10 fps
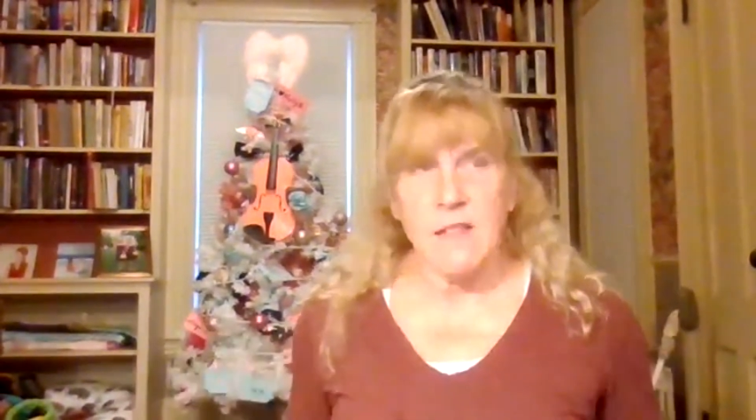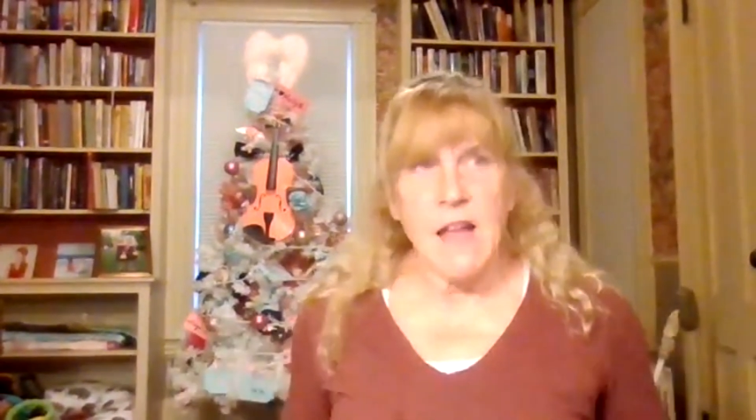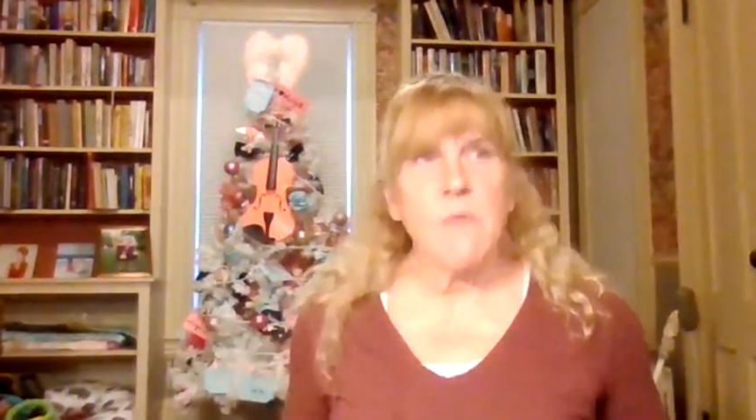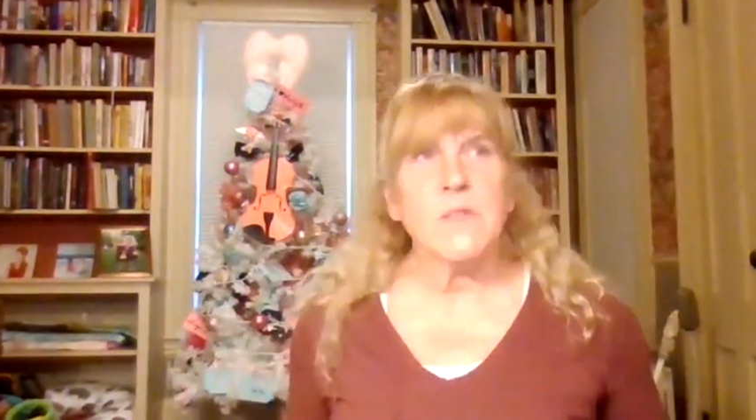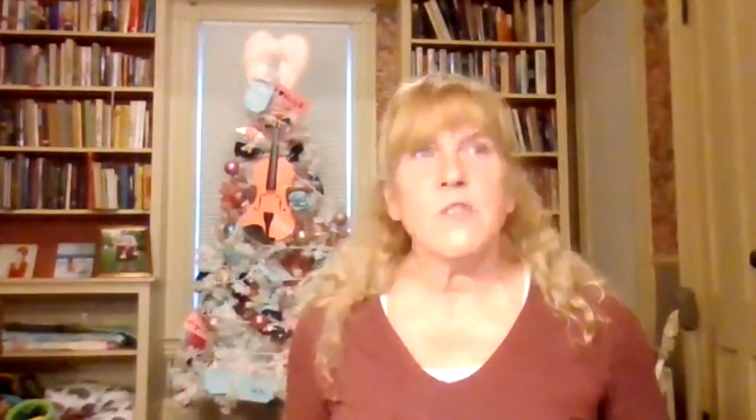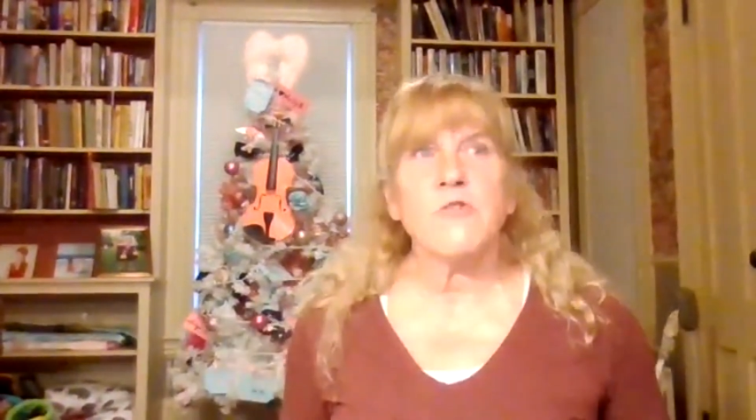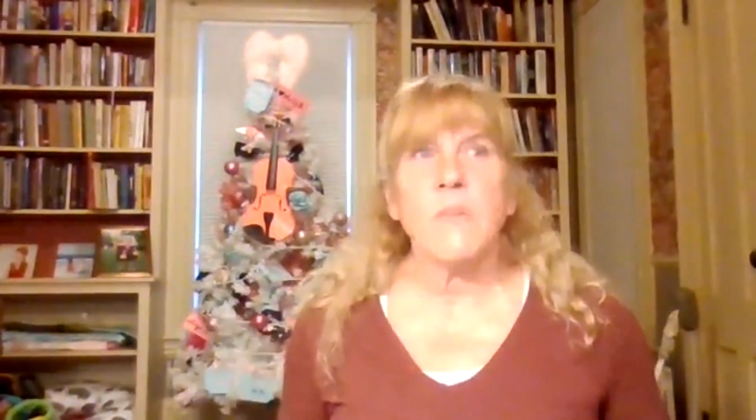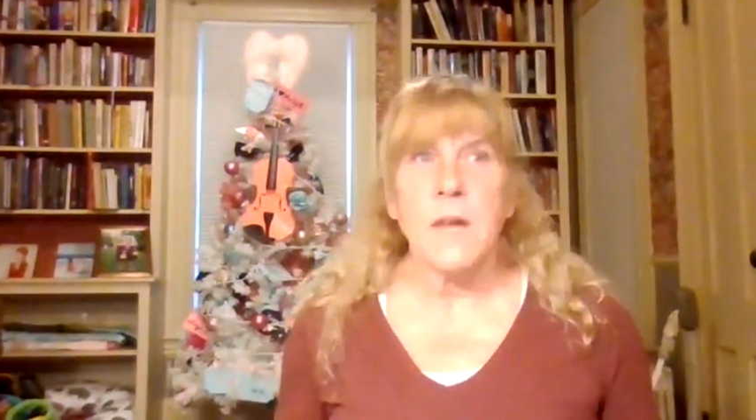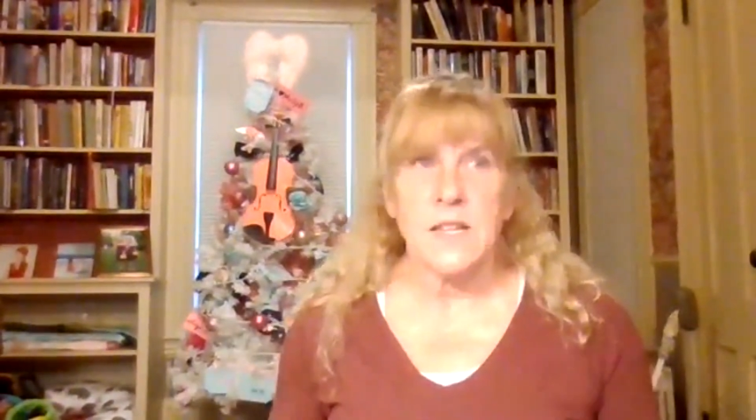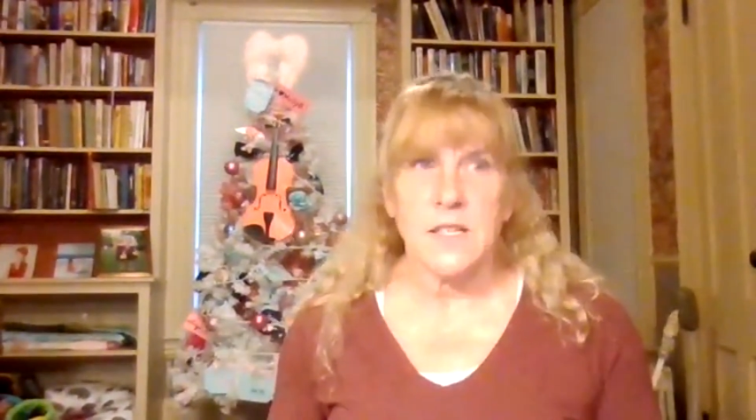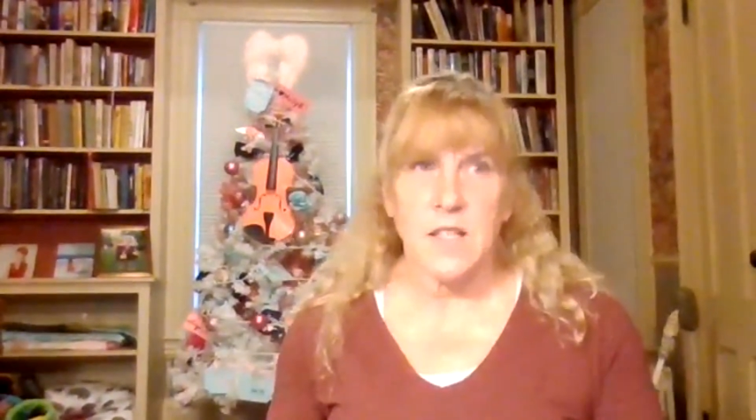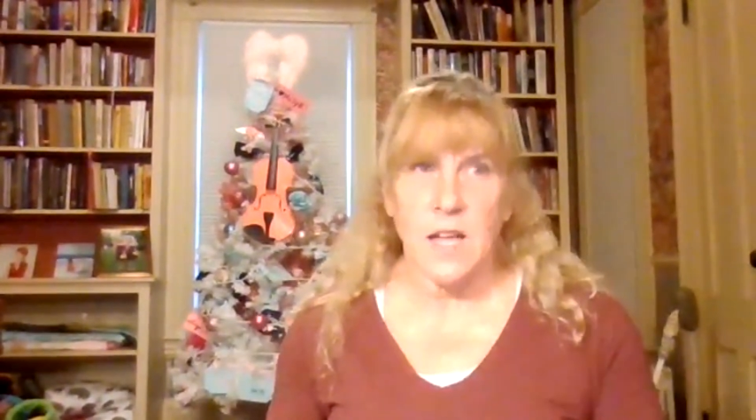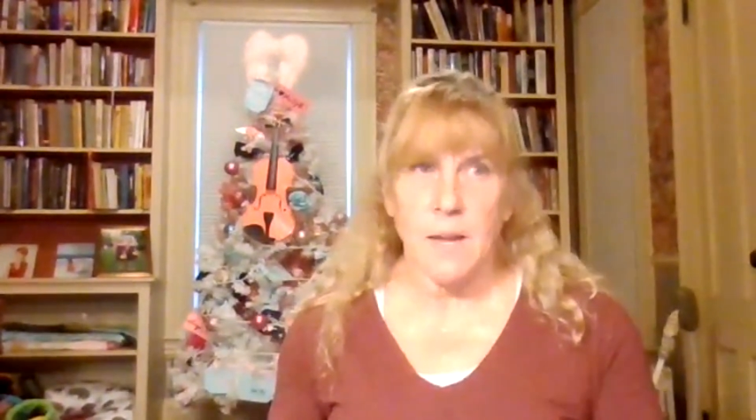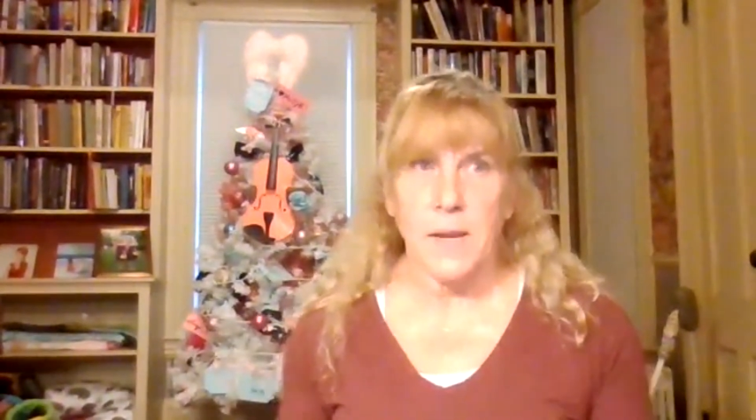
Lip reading: And that was a tremendous thing